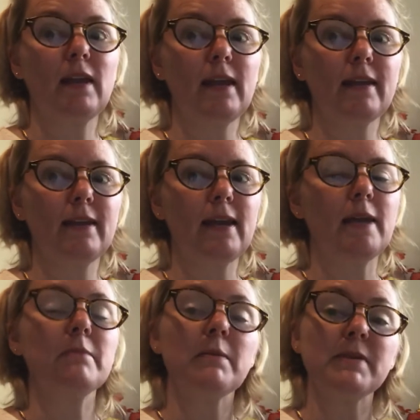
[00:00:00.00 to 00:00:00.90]
Lanky
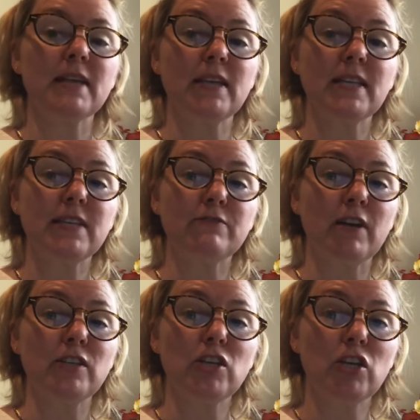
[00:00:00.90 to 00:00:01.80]
Len might be saying to his
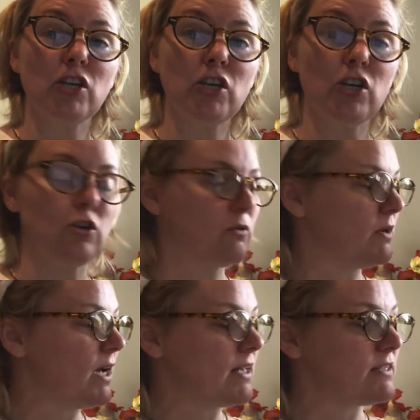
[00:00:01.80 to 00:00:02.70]
friend Hugh
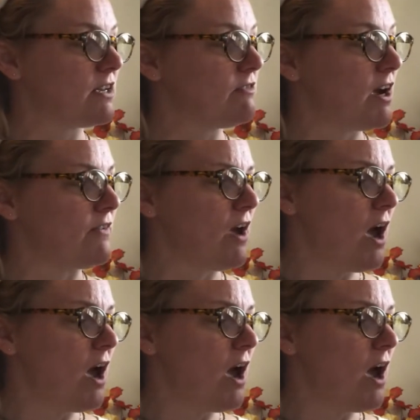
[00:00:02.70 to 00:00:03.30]
as they arrive.